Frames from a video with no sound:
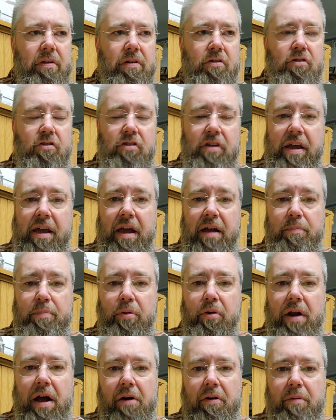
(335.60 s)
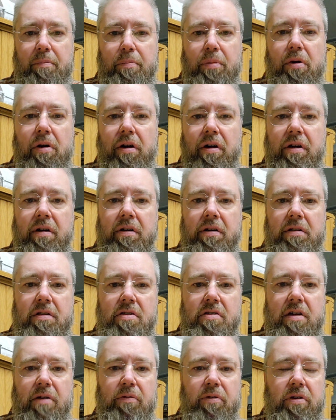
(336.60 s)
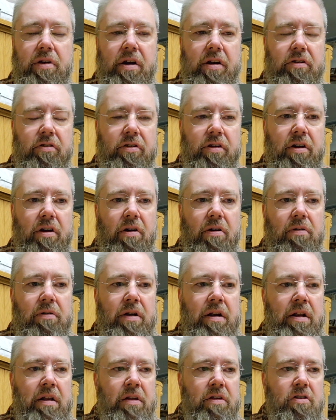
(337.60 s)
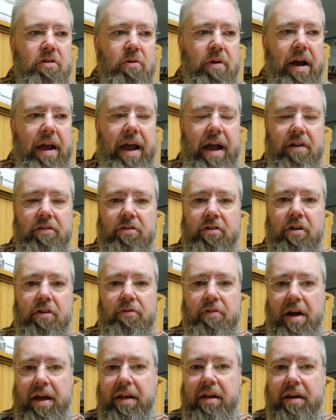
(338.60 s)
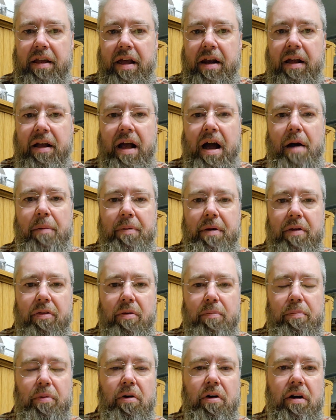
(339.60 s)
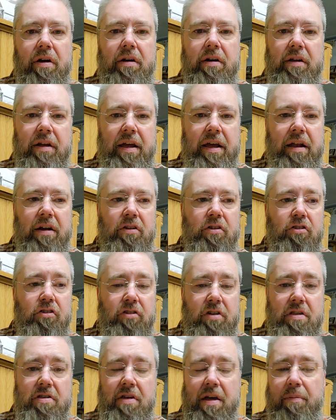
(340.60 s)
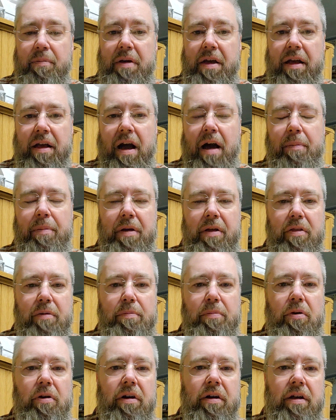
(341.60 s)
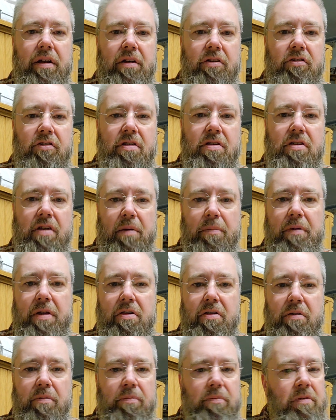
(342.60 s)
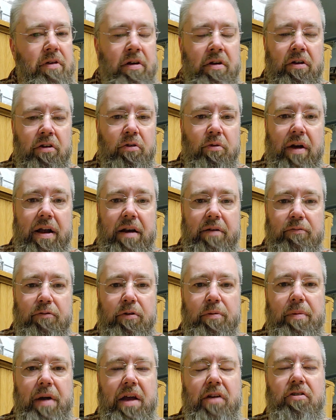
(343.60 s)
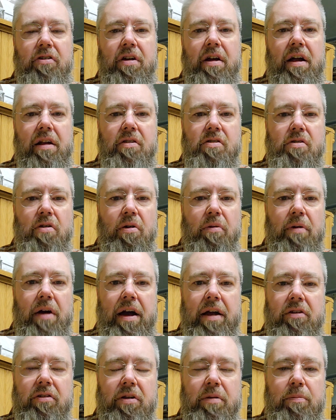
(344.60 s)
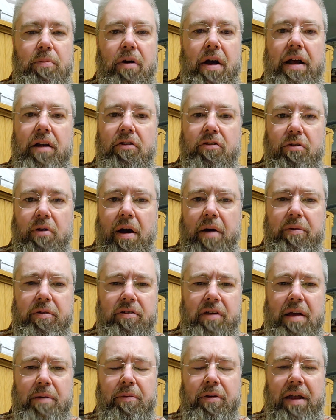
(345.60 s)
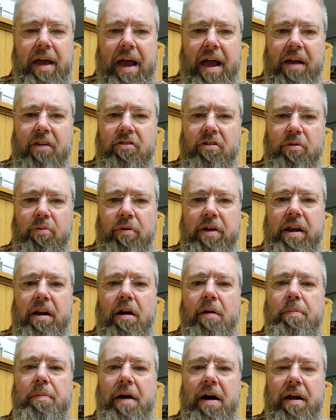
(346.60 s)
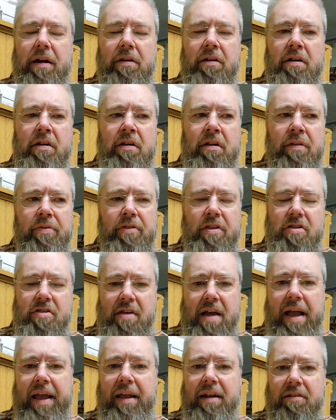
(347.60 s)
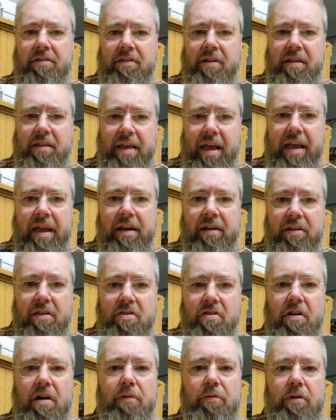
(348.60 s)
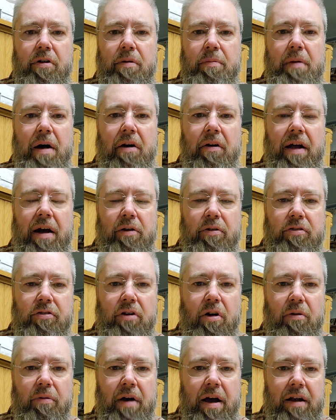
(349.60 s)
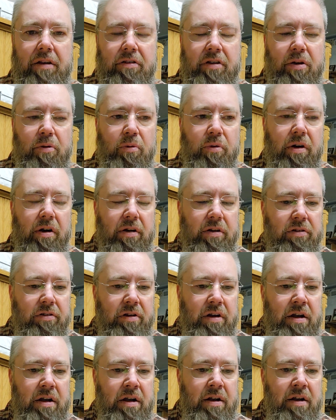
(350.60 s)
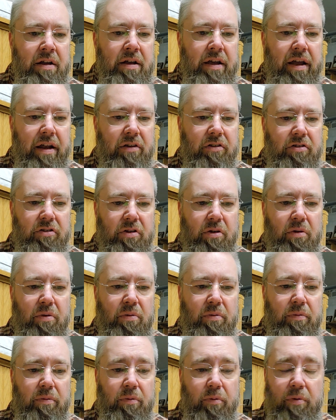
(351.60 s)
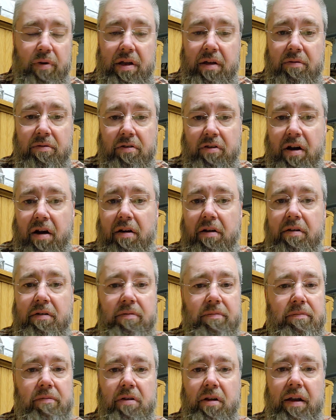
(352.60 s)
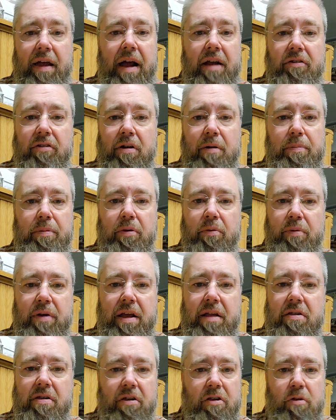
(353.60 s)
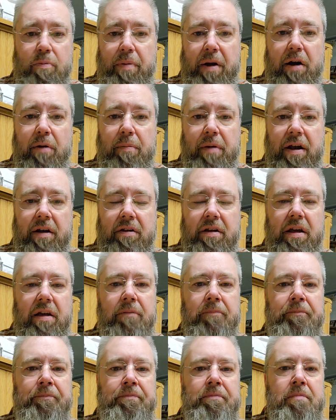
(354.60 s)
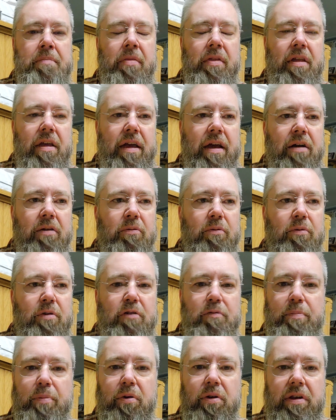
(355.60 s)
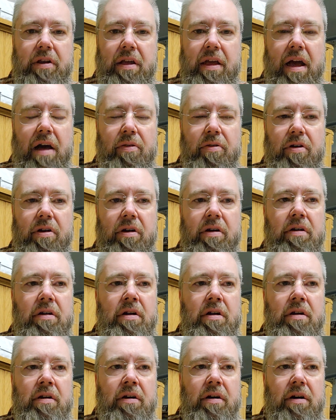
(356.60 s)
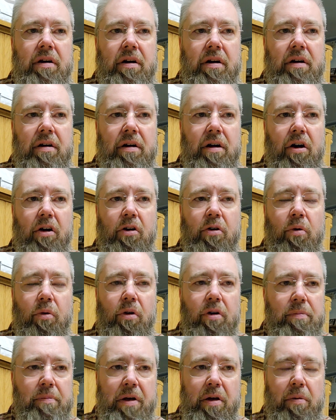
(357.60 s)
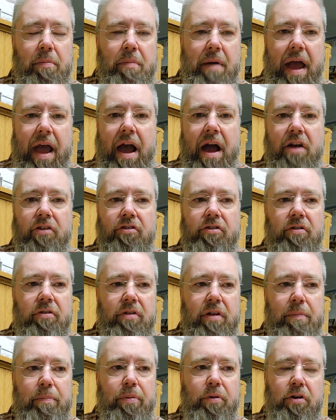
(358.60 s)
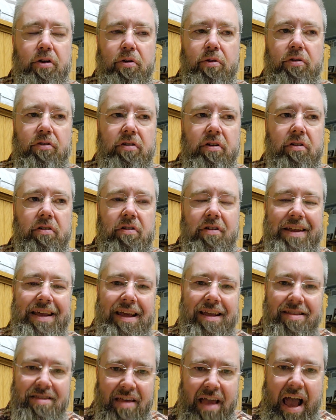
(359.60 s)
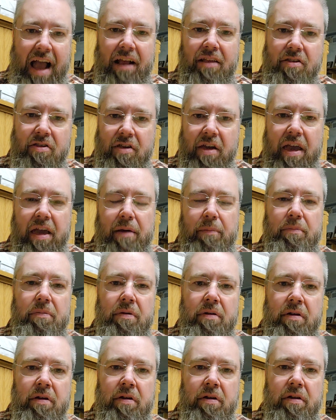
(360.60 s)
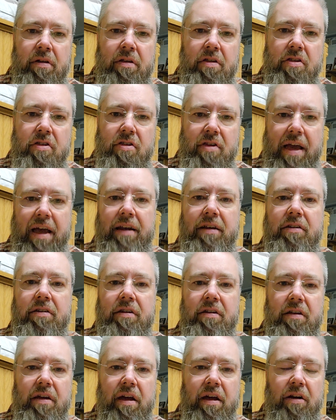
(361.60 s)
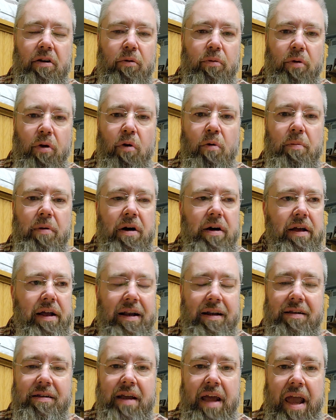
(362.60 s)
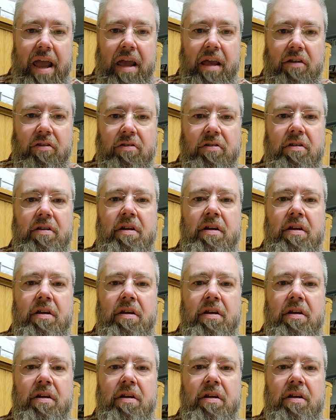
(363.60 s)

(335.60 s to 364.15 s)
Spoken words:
she had put out a book several years ago. So I asked her if I could get a copy of the book, and she sent me a copy of the book, and she sent me some great information on salt rising bread. So I was able to actually read up on the science that they had discovered about how salt rising works. And so we started the last couple of weeks experimenting, and we've put together a cornmeal mash that produces the exact same scent and aroma and taste